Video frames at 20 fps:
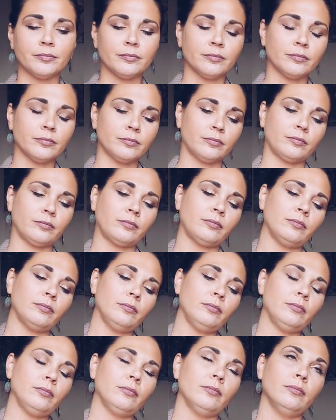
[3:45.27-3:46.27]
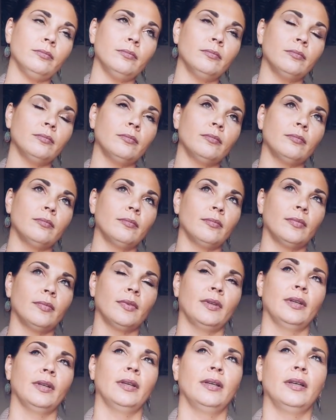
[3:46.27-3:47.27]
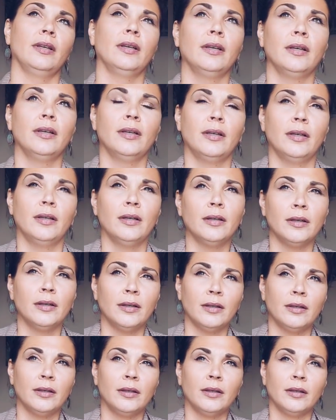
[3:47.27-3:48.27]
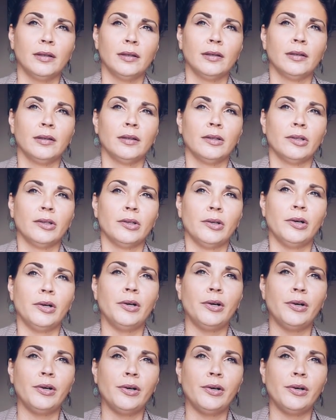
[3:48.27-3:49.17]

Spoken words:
[no speech]